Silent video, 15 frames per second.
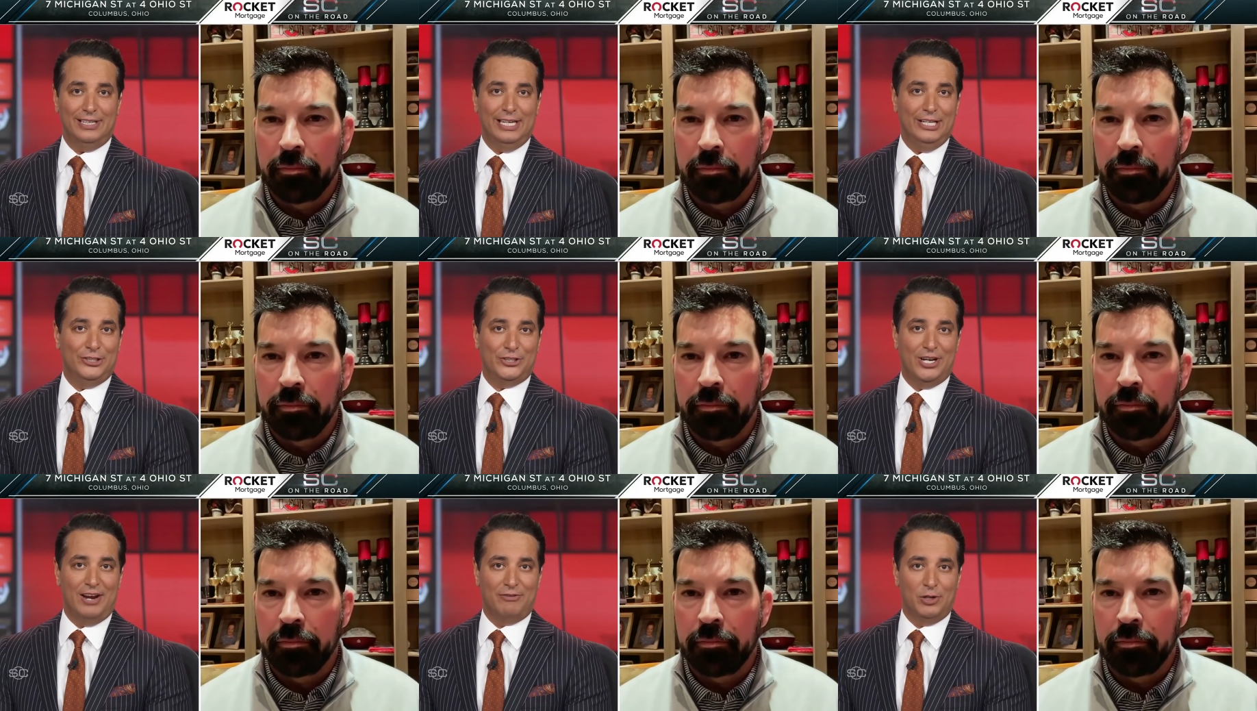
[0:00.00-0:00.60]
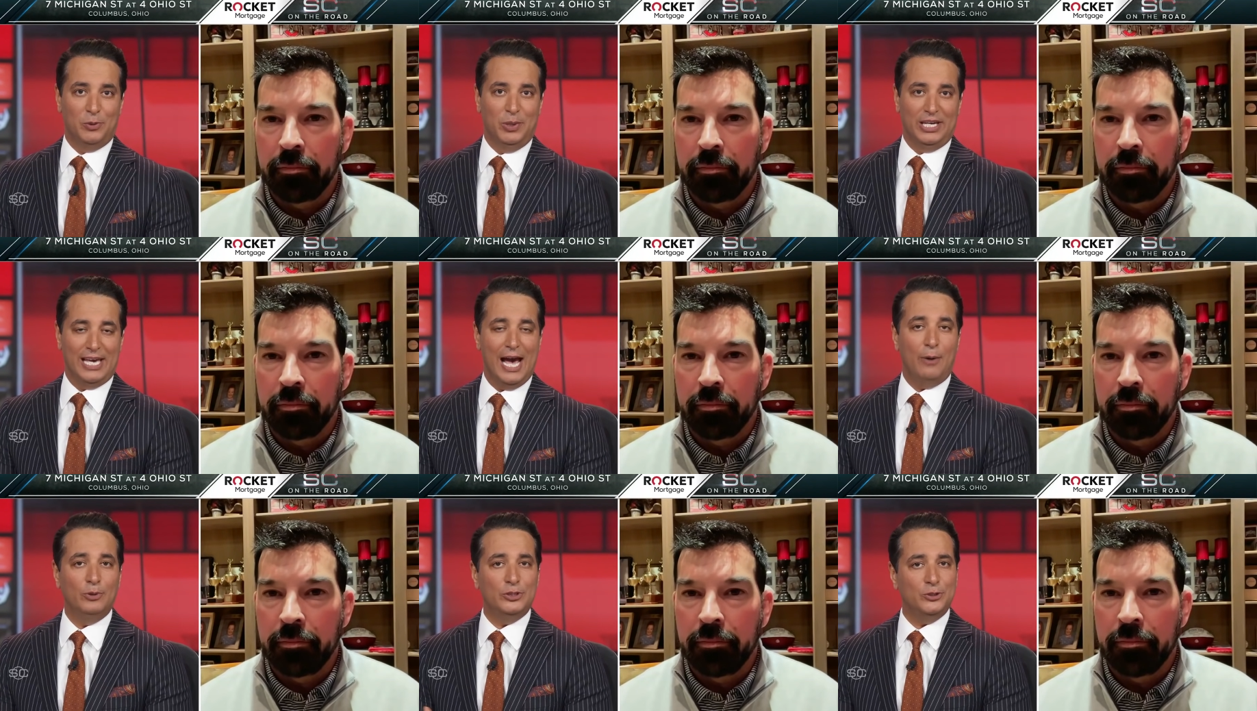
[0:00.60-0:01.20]
Speaker 1: each and every week.
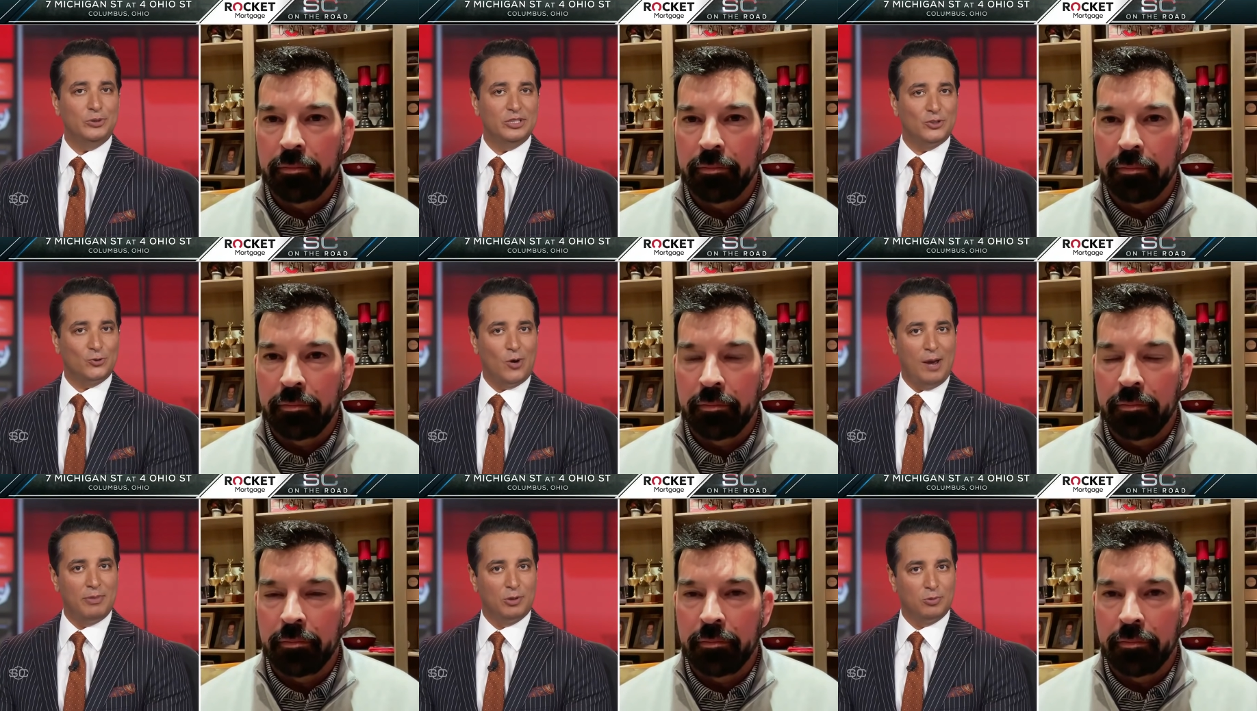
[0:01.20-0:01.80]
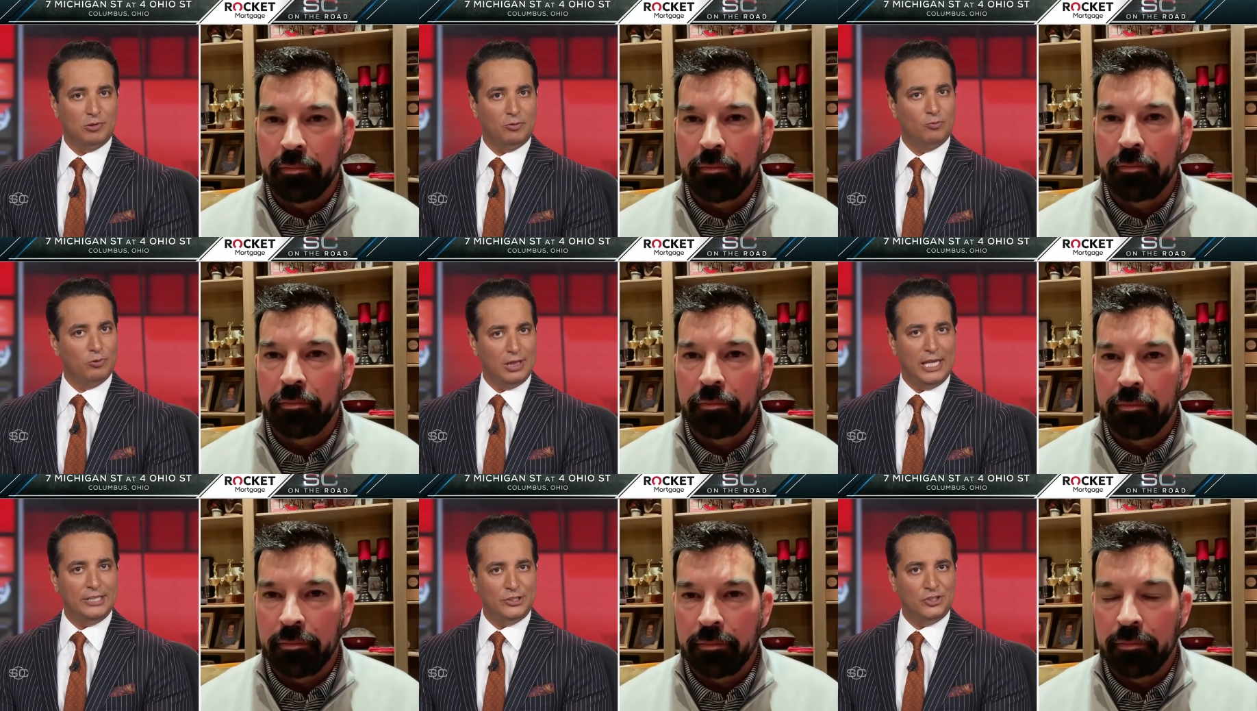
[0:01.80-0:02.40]
How would you describe the
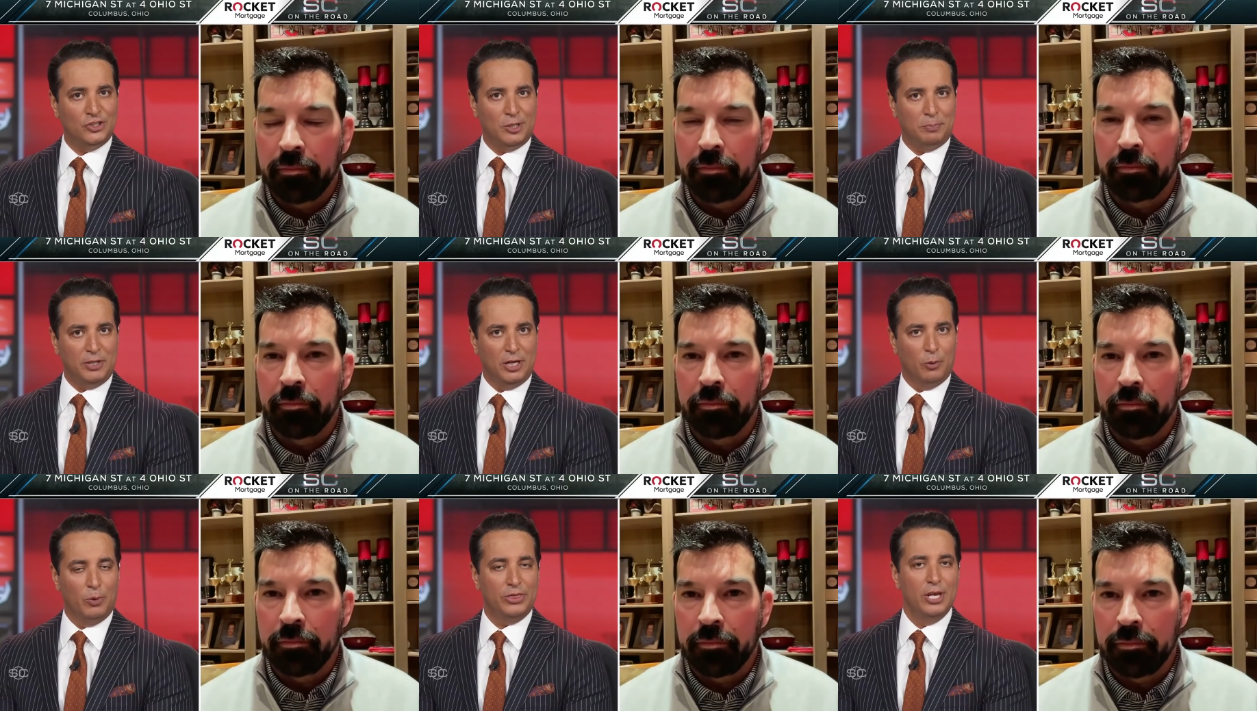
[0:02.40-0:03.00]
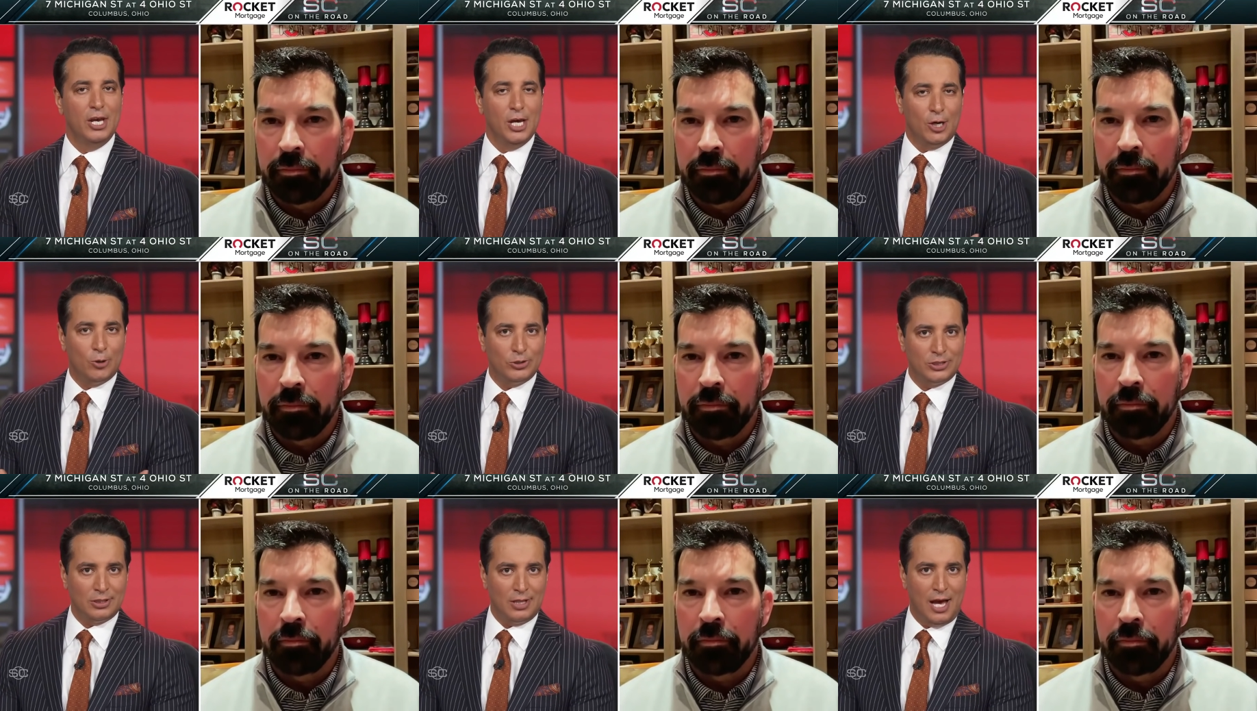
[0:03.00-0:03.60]
relationship here with
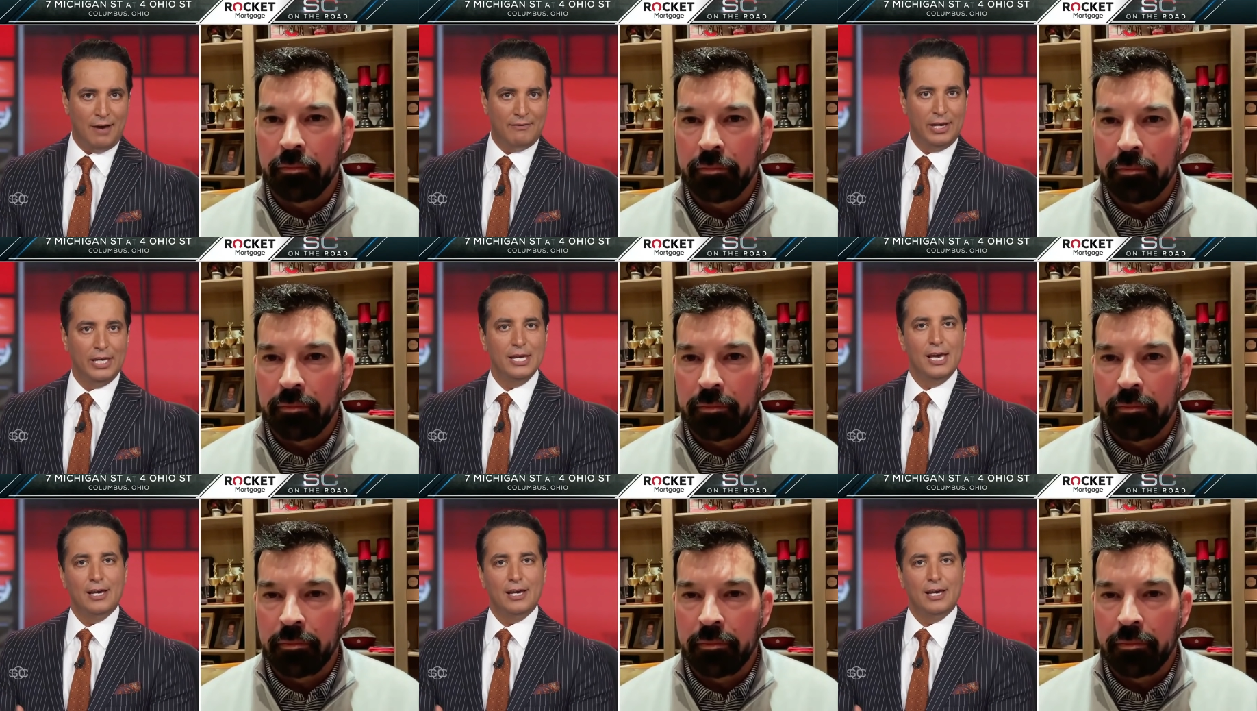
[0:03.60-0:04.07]
Chris Olave,